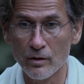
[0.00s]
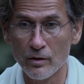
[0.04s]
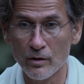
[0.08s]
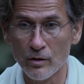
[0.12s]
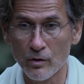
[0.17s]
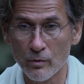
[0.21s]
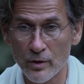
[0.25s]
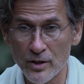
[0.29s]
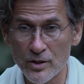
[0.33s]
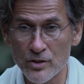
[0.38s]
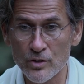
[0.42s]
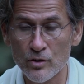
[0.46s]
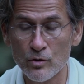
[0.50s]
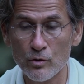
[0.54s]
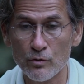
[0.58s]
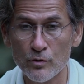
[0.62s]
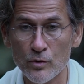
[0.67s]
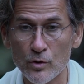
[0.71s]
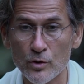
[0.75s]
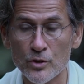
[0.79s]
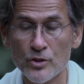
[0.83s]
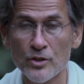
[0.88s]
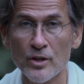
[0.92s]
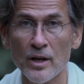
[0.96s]
question of
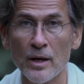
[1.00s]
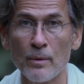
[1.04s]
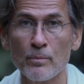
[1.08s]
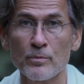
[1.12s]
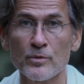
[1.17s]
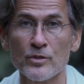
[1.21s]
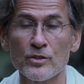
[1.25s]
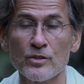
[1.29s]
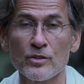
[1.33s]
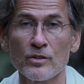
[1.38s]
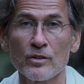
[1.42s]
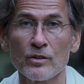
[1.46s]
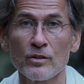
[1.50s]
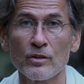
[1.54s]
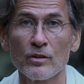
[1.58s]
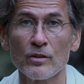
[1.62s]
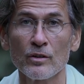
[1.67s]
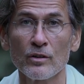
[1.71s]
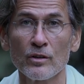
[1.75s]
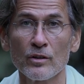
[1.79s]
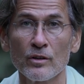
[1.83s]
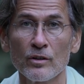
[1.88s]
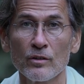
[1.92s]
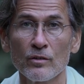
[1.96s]
course comes
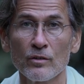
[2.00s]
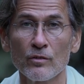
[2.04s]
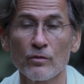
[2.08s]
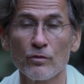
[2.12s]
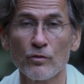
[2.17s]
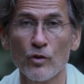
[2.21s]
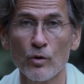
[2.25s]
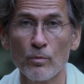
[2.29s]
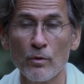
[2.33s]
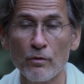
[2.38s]
from